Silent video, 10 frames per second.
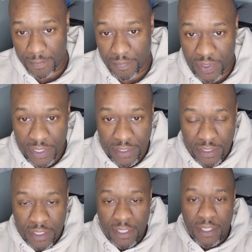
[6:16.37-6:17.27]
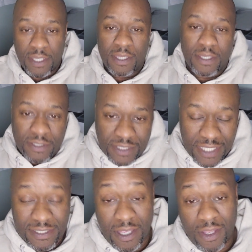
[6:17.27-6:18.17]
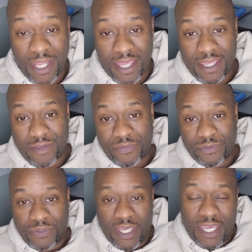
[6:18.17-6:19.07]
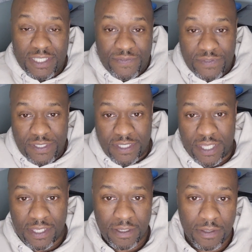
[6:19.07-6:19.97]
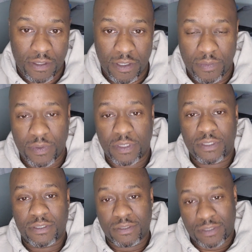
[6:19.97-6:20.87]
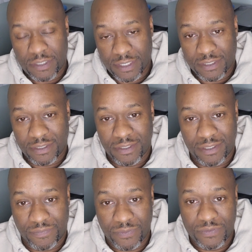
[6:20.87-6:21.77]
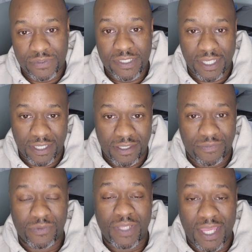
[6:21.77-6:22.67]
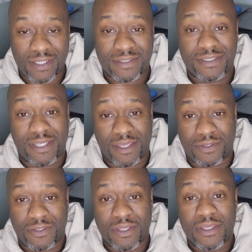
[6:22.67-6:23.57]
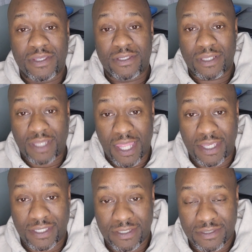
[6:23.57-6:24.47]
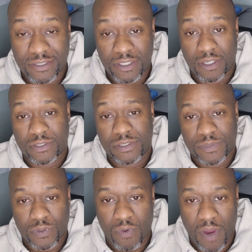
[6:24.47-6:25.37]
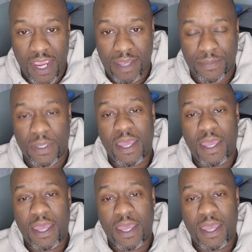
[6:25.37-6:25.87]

But that's all I have for you guys for today. Click if you like the channel, like it, share, subscribe.